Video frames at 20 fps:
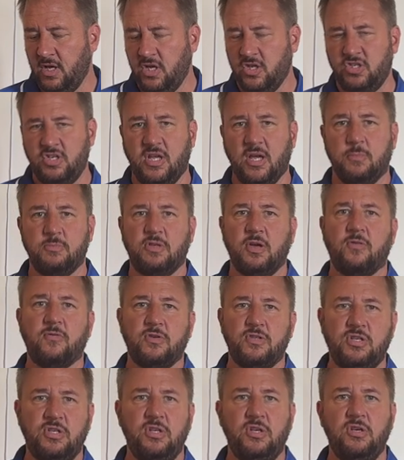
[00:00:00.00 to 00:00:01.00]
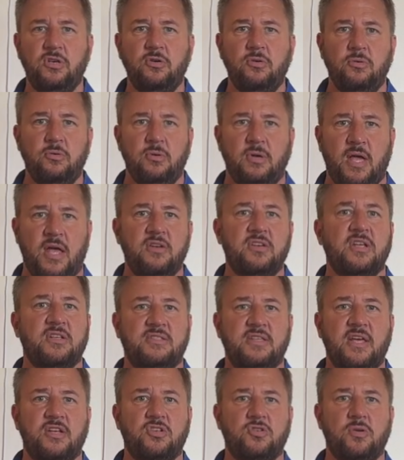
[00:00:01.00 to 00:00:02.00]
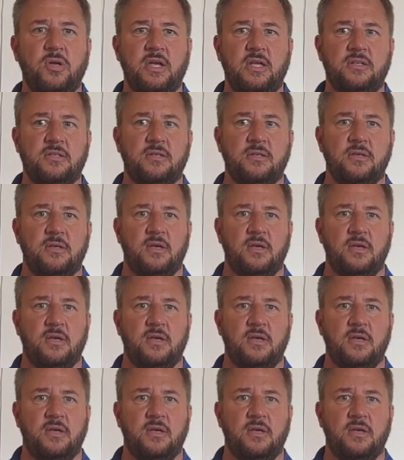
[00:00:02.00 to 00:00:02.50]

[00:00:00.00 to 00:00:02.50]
she comes over to you and gets that treat.